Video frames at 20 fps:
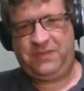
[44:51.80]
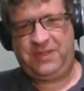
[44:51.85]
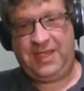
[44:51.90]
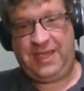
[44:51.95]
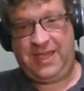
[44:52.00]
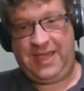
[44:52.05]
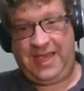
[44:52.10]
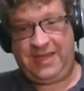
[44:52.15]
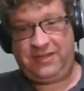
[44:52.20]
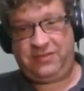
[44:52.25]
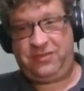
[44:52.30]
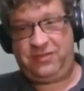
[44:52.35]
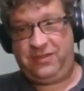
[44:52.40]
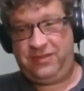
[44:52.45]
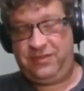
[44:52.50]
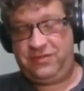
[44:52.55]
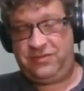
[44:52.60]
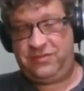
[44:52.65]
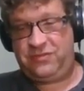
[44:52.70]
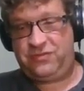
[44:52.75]
Actually,
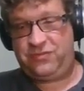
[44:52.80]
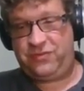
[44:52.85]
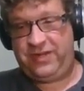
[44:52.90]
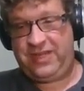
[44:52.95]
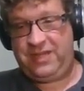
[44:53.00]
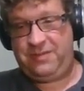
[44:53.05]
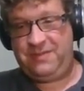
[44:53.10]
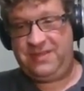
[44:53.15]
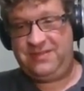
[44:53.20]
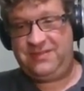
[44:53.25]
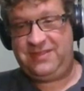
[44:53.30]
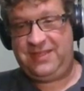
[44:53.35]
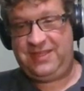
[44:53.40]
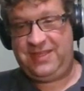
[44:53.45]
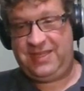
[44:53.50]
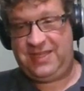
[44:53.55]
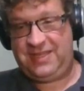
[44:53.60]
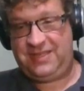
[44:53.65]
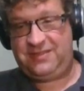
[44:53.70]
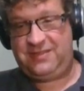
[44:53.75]
the stream is
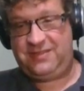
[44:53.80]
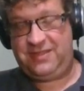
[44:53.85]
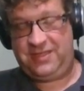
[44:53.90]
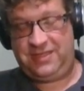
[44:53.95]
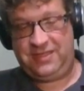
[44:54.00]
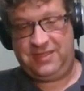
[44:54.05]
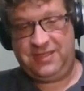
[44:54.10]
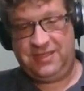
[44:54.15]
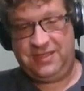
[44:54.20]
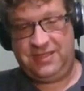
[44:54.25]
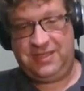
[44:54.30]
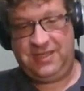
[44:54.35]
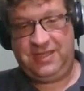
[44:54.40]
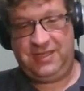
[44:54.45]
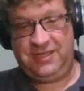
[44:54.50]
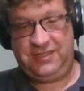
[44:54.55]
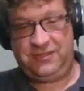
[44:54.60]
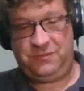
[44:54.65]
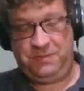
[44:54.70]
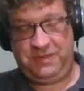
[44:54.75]
easy,
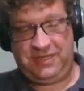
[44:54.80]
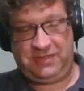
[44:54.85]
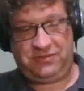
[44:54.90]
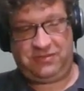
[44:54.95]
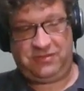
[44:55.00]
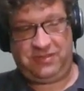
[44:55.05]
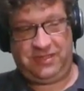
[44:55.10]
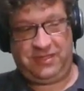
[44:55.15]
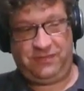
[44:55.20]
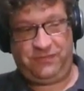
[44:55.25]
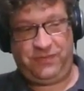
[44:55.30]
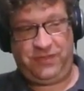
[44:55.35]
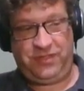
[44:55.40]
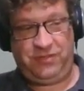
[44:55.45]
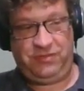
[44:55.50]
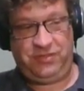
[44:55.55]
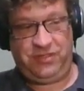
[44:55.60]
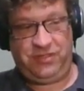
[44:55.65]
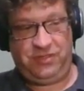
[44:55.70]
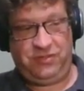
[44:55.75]
especially if you
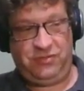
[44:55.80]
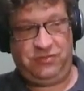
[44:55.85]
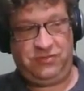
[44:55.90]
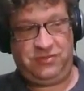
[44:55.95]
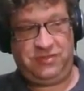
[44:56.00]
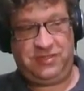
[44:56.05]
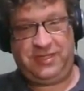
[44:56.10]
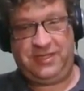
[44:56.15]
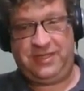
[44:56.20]
use